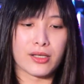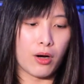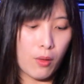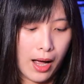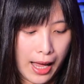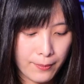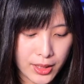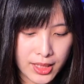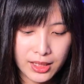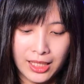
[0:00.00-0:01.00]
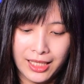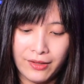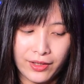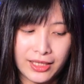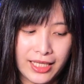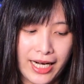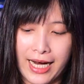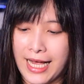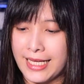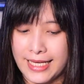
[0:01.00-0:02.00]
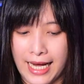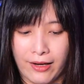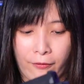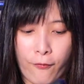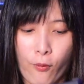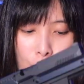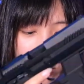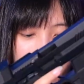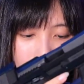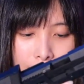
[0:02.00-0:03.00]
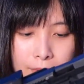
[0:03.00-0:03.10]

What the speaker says: So I'm just going to leave it in there as a foregrip.